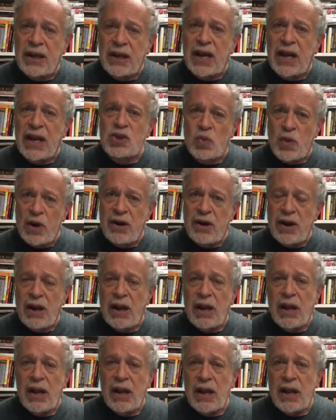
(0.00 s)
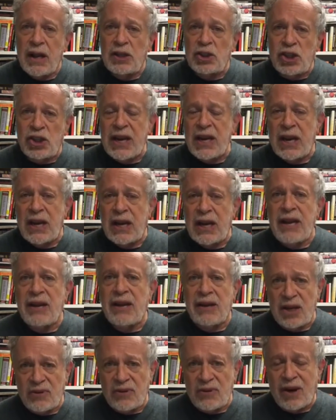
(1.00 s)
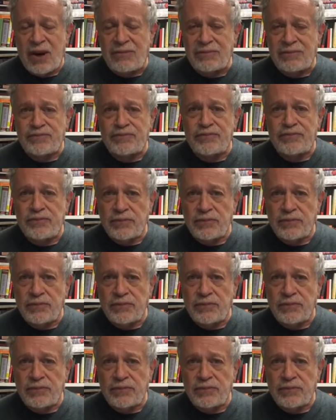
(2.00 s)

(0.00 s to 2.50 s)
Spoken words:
Guess where Jay Clayton is from?